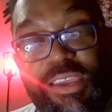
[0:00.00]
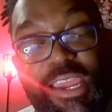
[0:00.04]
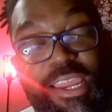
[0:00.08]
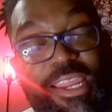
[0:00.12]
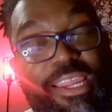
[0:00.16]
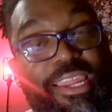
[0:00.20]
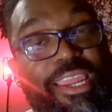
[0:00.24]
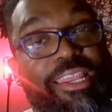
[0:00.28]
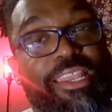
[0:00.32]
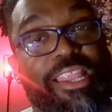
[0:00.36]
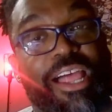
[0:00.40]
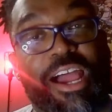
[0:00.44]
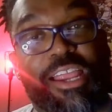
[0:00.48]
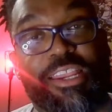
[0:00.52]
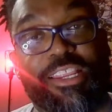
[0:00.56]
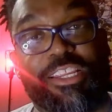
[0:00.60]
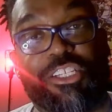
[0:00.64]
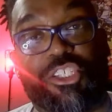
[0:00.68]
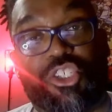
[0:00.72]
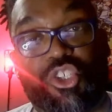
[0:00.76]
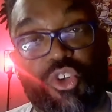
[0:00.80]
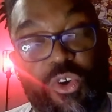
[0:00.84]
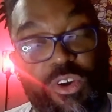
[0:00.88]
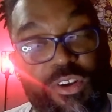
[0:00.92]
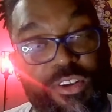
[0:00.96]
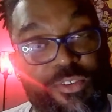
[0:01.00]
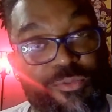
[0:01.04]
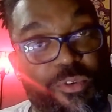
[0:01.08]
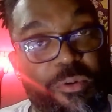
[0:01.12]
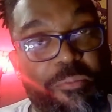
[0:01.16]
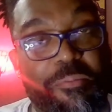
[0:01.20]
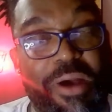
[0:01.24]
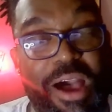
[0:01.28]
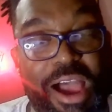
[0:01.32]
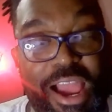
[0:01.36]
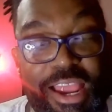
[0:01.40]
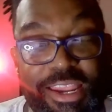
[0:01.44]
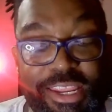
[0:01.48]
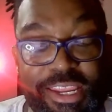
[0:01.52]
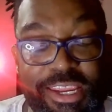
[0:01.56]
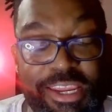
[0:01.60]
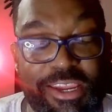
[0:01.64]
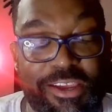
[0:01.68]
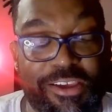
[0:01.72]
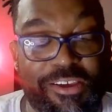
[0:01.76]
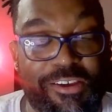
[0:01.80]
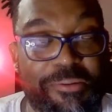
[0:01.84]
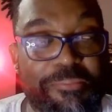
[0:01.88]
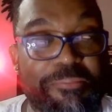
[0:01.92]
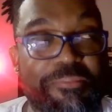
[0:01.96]
and Kehlani Jordan reminded
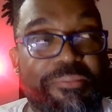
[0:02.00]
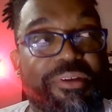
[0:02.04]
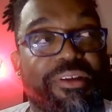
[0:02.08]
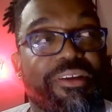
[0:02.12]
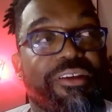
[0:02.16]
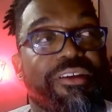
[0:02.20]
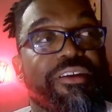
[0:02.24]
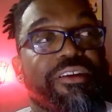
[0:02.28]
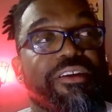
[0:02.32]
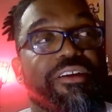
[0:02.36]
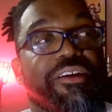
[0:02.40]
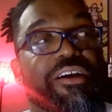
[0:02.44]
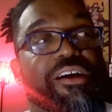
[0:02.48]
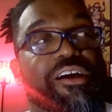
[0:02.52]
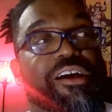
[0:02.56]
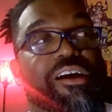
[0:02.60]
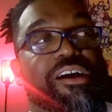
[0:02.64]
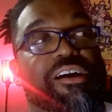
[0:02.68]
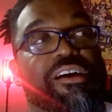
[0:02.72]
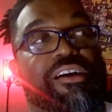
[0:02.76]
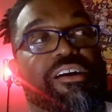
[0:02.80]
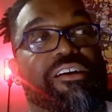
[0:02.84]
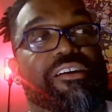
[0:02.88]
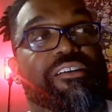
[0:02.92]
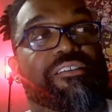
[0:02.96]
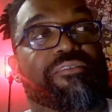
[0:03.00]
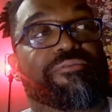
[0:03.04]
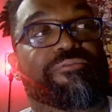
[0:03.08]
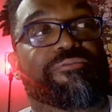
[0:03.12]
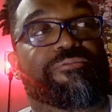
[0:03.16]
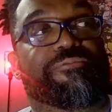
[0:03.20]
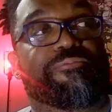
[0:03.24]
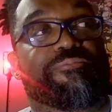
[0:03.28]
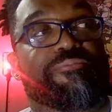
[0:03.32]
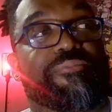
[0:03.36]
him of